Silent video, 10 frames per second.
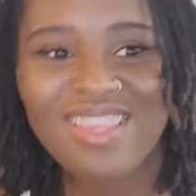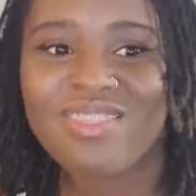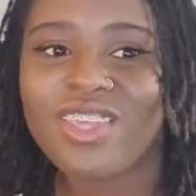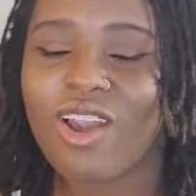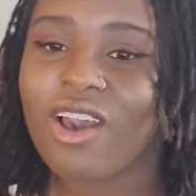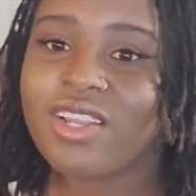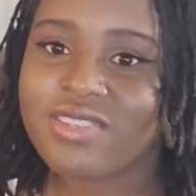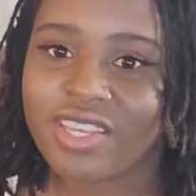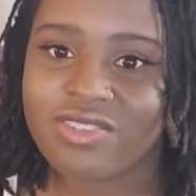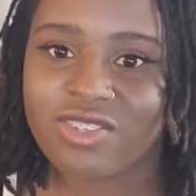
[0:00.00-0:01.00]
The
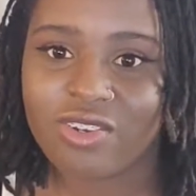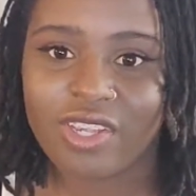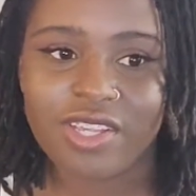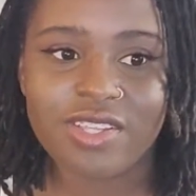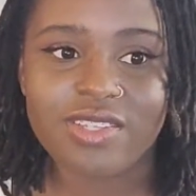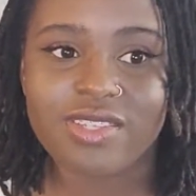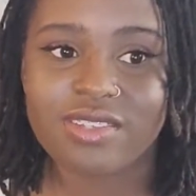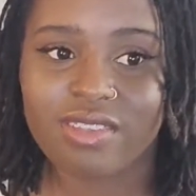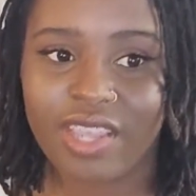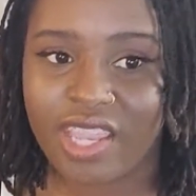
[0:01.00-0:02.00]
honest answer
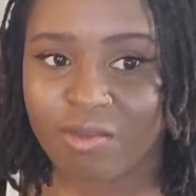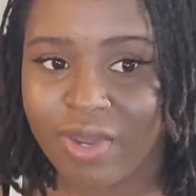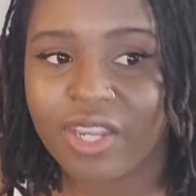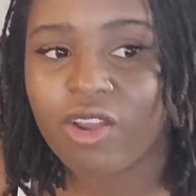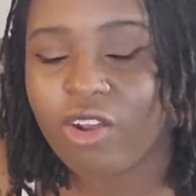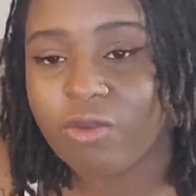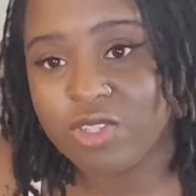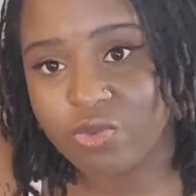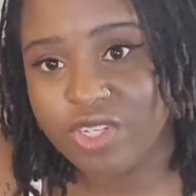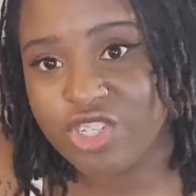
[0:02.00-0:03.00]
is in my car
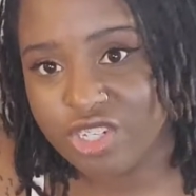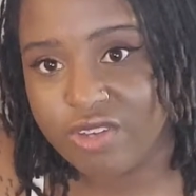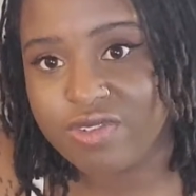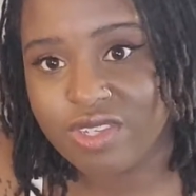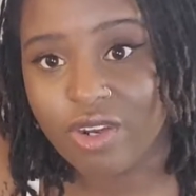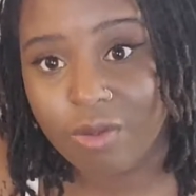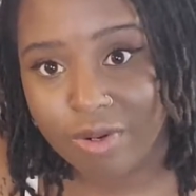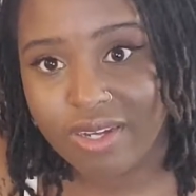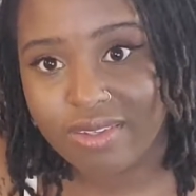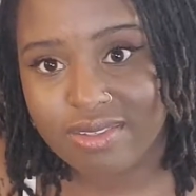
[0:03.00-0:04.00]
between shifts and on
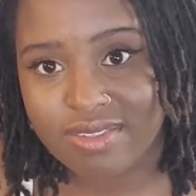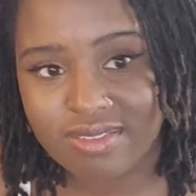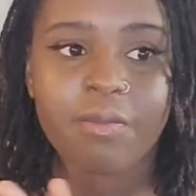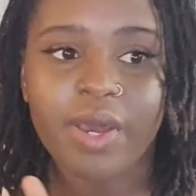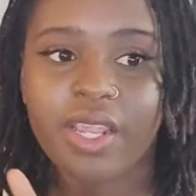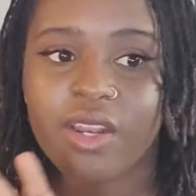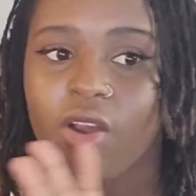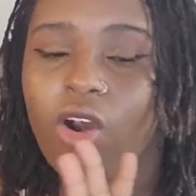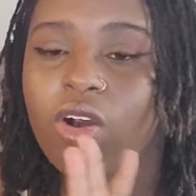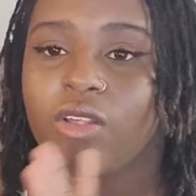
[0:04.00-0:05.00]
breaks. But
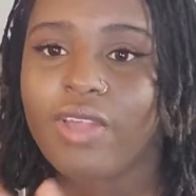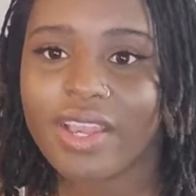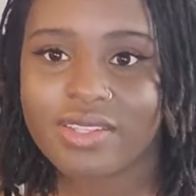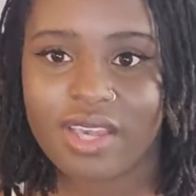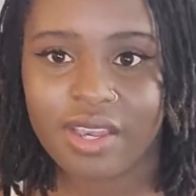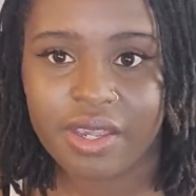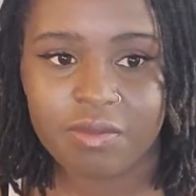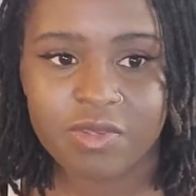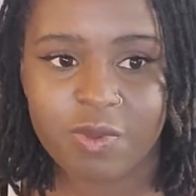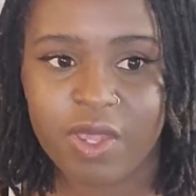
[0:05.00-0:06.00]
in all that
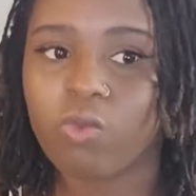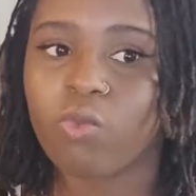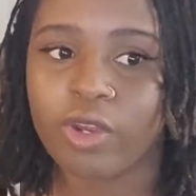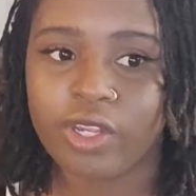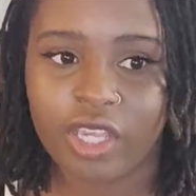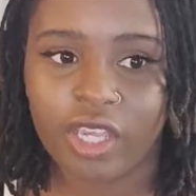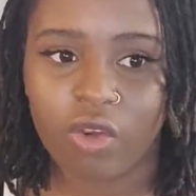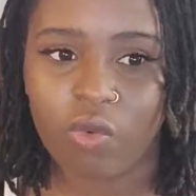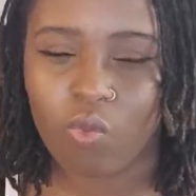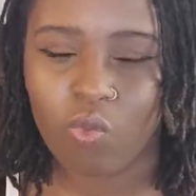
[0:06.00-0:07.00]
time spent
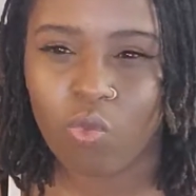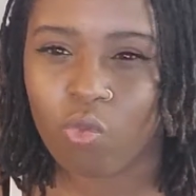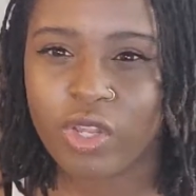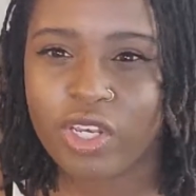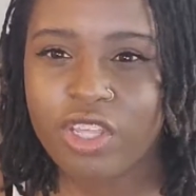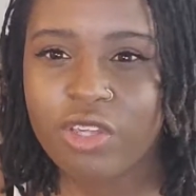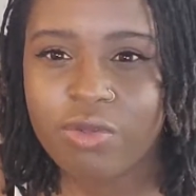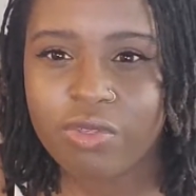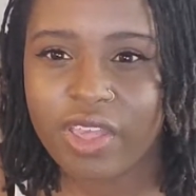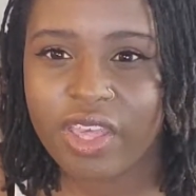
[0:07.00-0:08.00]
working, when do
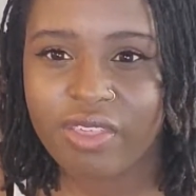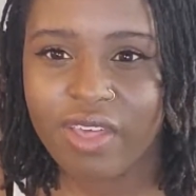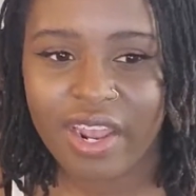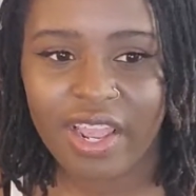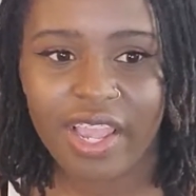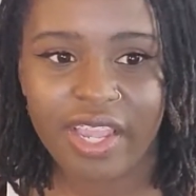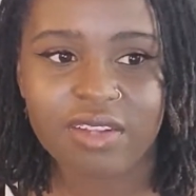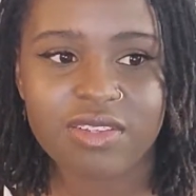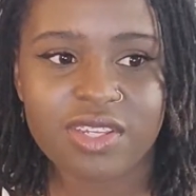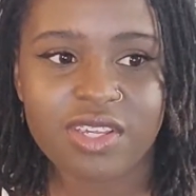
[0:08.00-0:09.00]
you think that I
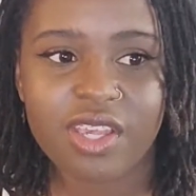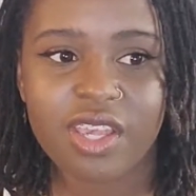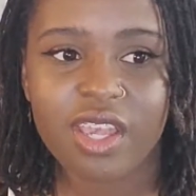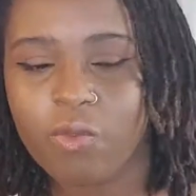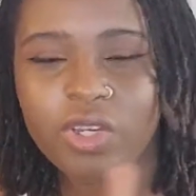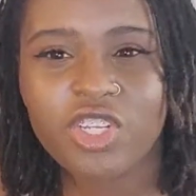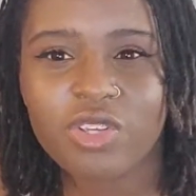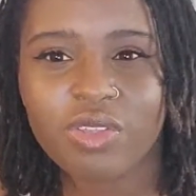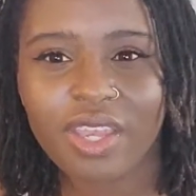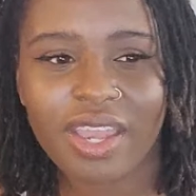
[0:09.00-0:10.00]
ate? And when did
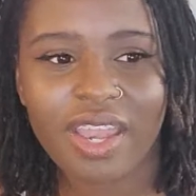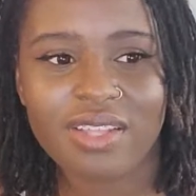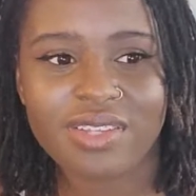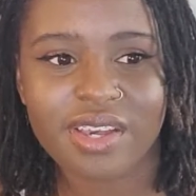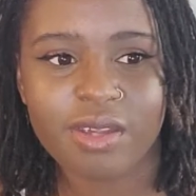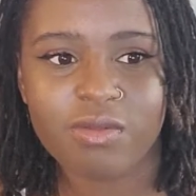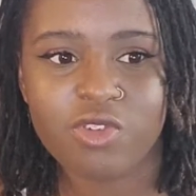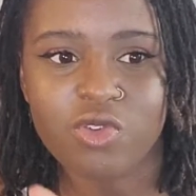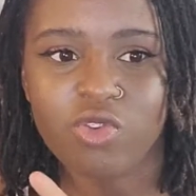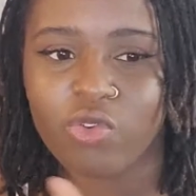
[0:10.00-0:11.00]
you think I had time
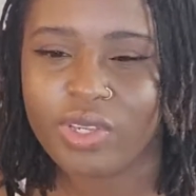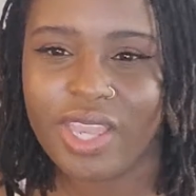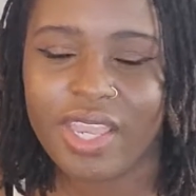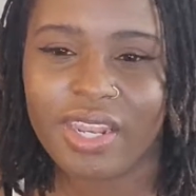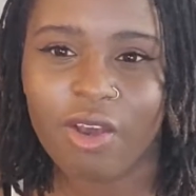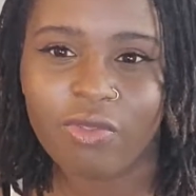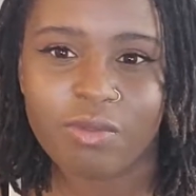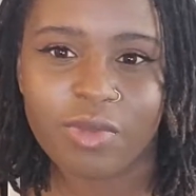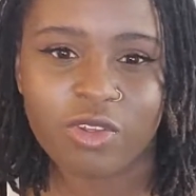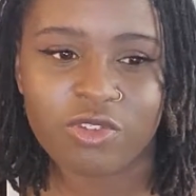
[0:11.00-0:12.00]
to create healthy
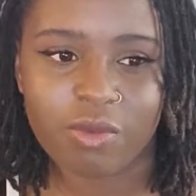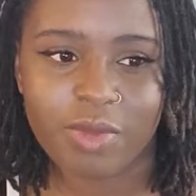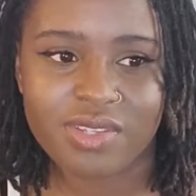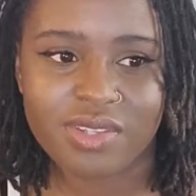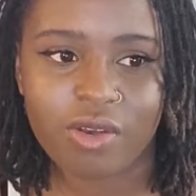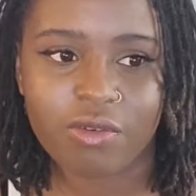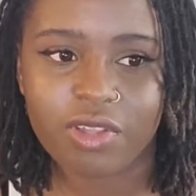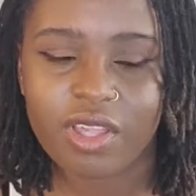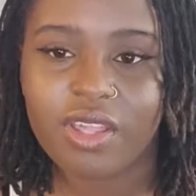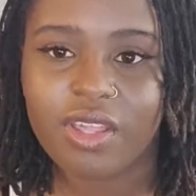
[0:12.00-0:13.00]
meals for myself?
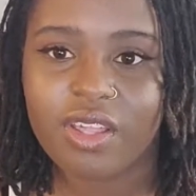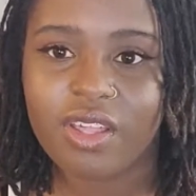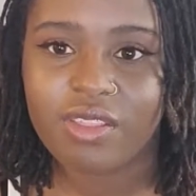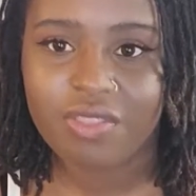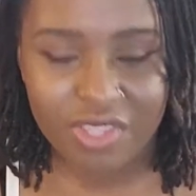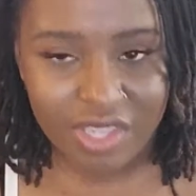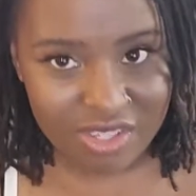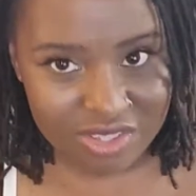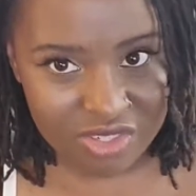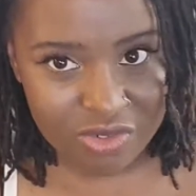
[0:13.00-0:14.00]
The
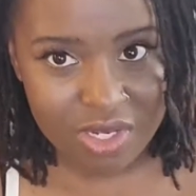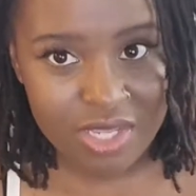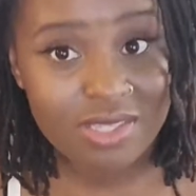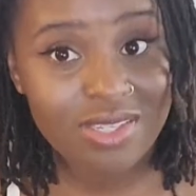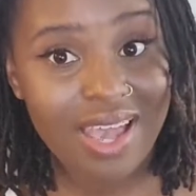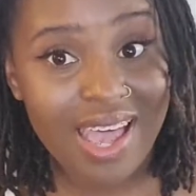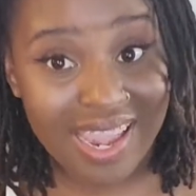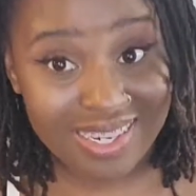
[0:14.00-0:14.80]
answer is I